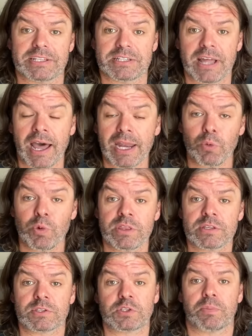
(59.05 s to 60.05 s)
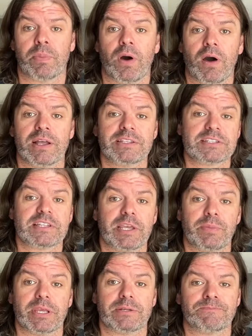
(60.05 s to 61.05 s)
Starting with supine
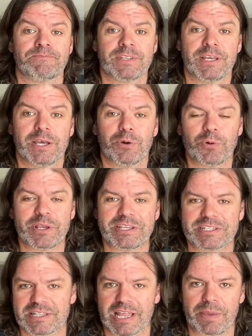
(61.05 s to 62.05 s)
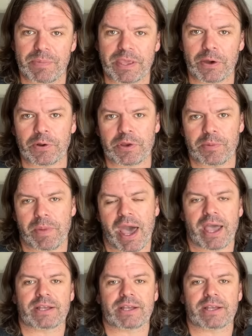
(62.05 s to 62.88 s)
sleeping, when you're sleeping on your back.